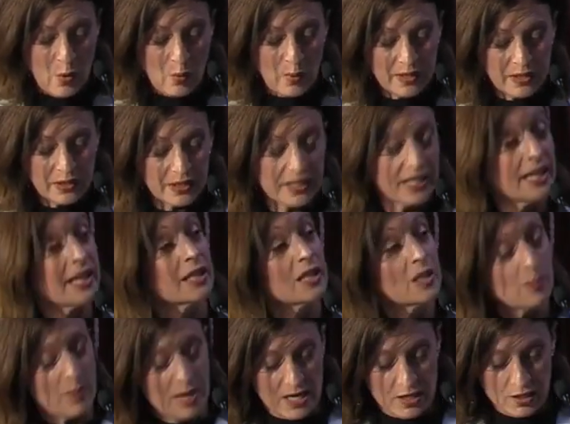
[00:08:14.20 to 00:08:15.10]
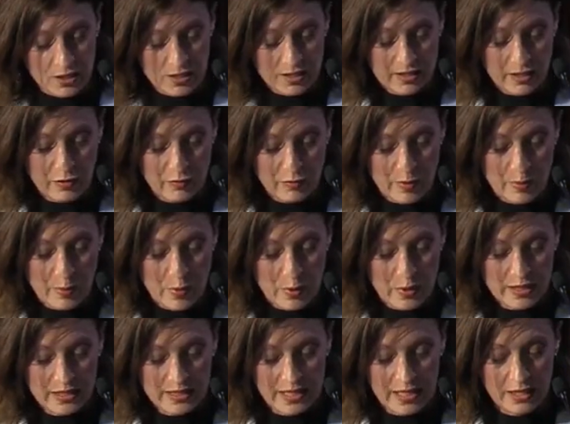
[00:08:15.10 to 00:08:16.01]
When looking at the patient
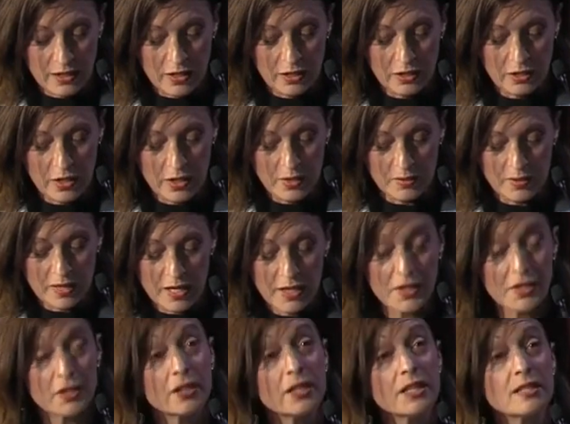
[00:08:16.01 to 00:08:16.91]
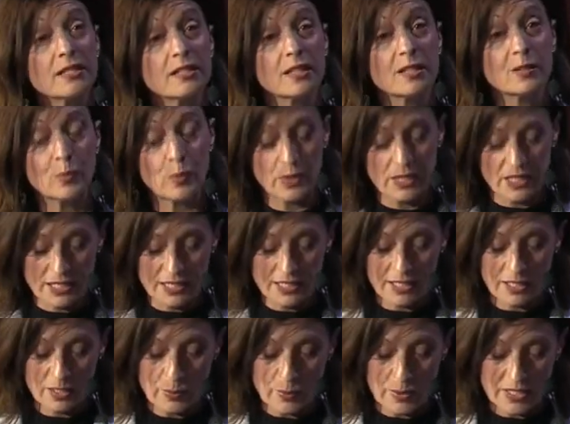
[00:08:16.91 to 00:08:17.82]
self-report data alone,
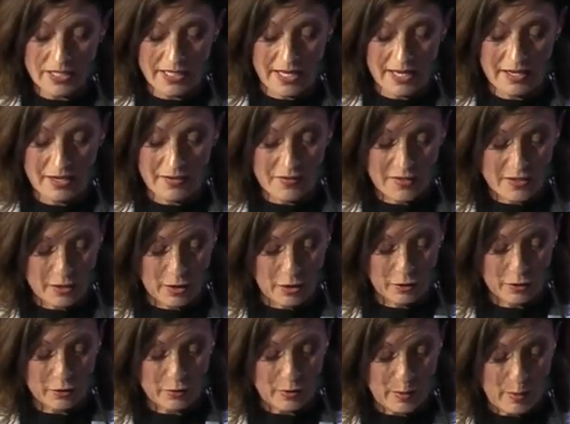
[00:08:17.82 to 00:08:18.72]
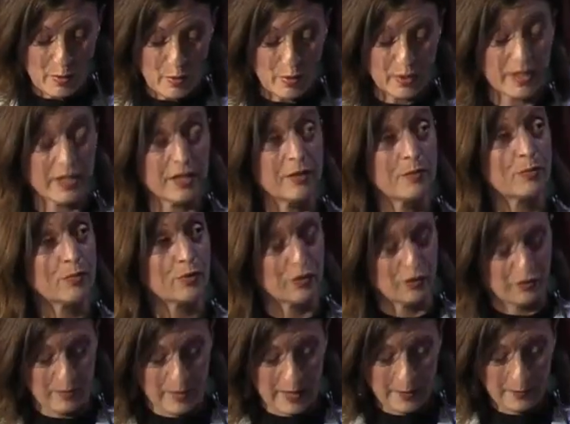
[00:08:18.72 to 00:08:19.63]
36.6% of adults reported
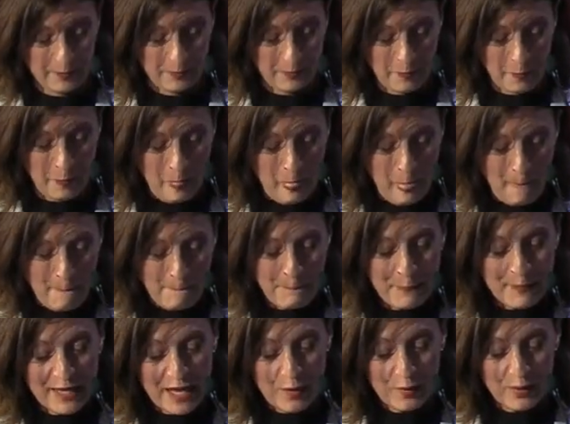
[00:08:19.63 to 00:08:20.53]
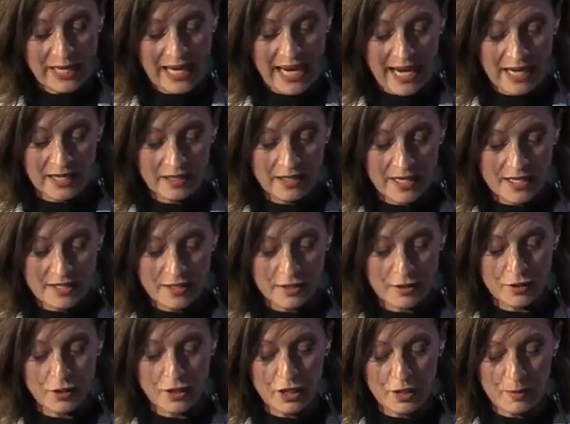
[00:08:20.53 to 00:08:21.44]
improvement. Yet when
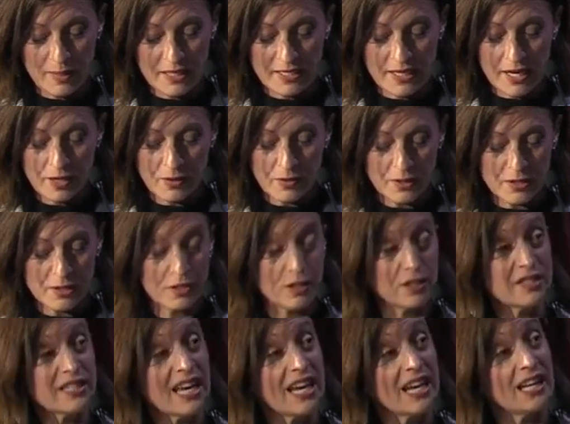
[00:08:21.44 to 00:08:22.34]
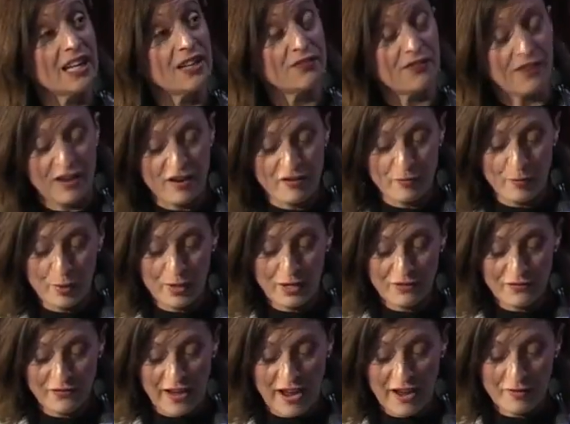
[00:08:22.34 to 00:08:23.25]
analyzing their Qbtech results,
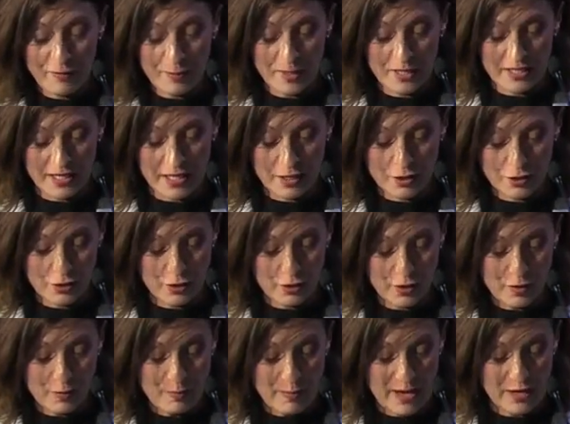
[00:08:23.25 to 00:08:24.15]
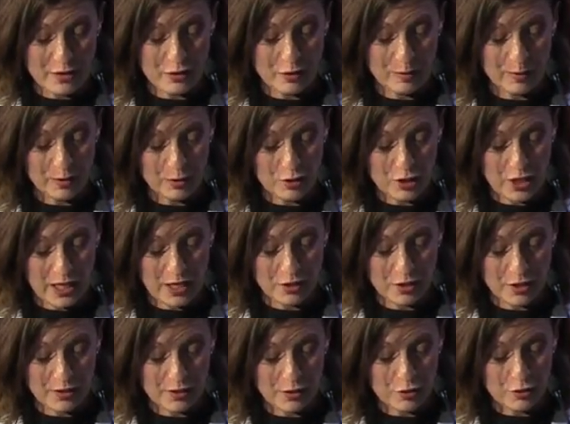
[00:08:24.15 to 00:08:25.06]
85.5% showed a measurable
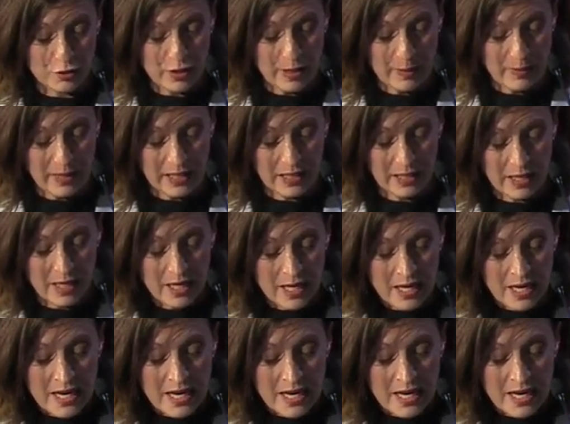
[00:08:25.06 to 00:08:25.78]
change on their treatment,